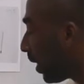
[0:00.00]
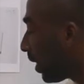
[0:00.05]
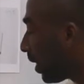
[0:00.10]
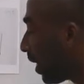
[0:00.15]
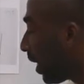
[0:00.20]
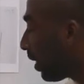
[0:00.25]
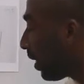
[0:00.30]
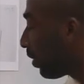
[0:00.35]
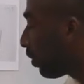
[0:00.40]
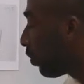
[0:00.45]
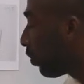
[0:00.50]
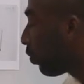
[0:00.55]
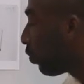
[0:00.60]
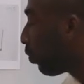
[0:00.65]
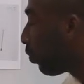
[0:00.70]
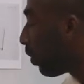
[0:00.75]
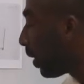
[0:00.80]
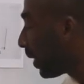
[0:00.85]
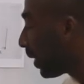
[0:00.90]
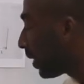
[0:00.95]
it gets to
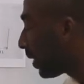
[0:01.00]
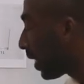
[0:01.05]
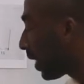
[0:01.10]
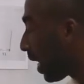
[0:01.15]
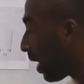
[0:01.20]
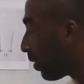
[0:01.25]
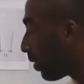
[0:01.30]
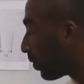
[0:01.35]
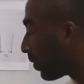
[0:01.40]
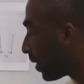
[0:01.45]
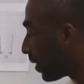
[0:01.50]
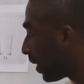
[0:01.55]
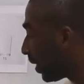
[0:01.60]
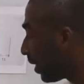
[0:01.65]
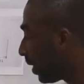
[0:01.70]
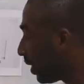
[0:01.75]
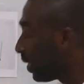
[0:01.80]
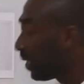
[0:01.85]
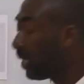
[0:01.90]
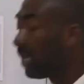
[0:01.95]

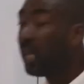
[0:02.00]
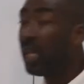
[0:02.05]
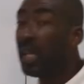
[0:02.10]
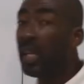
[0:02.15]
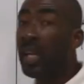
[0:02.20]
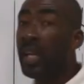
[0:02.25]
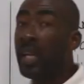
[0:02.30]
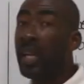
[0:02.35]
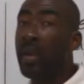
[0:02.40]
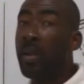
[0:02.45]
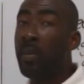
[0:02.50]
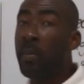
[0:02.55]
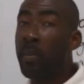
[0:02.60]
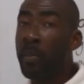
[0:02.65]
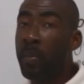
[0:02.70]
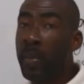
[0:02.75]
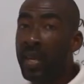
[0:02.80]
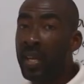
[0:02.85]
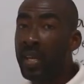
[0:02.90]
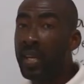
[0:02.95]
1000
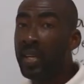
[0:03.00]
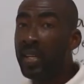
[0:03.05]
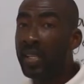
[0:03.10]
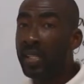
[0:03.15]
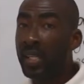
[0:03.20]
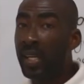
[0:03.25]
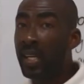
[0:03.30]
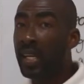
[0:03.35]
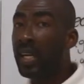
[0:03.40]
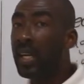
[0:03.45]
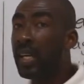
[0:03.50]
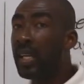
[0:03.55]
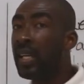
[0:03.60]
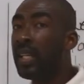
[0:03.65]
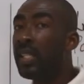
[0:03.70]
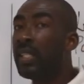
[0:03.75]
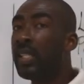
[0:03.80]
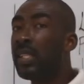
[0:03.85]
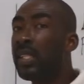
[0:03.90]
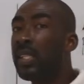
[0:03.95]
milliliter,
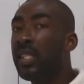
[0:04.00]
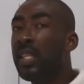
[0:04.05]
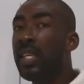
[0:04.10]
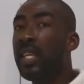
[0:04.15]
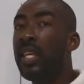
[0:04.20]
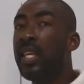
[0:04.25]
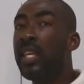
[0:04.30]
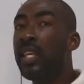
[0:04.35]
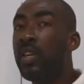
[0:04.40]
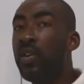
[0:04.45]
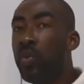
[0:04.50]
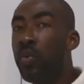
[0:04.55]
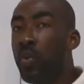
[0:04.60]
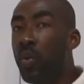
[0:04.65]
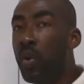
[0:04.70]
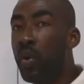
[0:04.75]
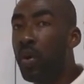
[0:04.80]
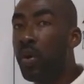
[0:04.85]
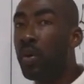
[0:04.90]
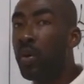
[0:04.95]
it is
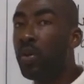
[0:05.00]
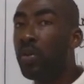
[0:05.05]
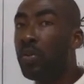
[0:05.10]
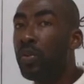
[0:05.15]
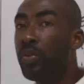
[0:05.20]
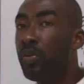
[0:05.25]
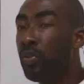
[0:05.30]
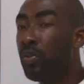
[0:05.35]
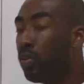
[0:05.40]
equal